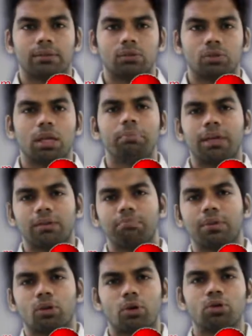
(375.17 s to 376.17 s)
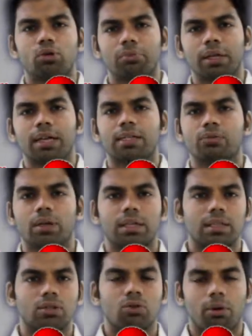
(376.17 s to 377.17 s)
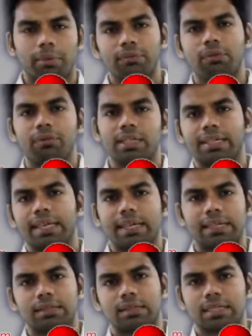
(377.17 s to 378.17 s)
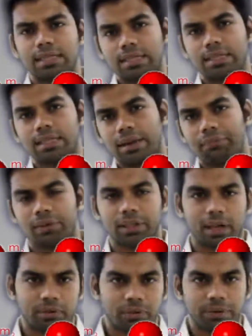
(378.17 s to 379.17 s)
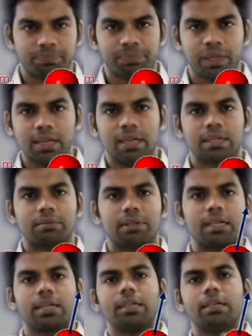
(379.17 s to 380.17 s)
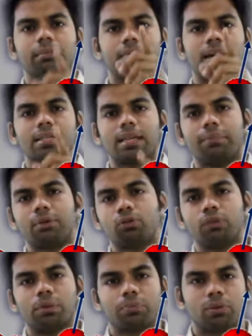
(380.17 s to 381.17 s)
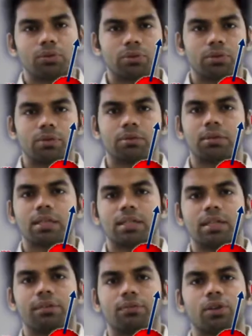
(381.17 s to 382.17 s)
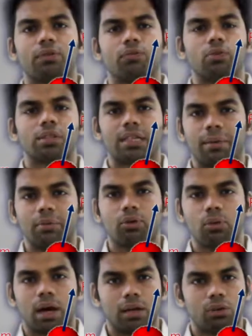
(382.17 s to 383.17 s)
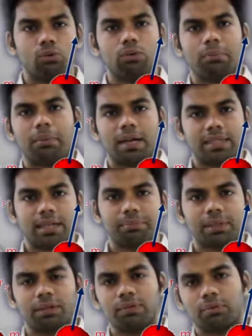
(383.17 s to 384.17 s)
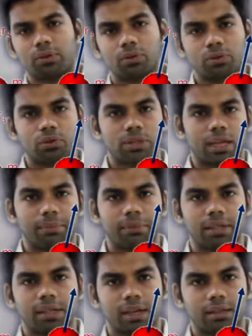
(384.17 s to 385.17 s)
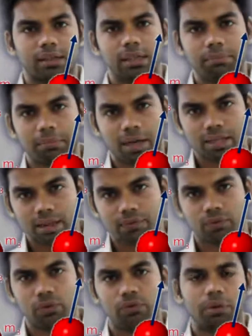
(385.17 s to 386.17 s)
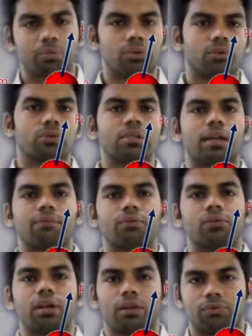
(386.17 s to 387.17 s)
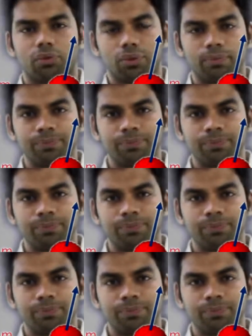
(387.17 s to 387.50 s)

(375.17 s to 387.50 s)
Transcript: Okay, but because omega square is common, we will take it just as m1 r1. Similarly, mass m2 will produce a centrifugal force m2 r2, mass m3 will produce m3 r3, mass m4 will produce m4 r4.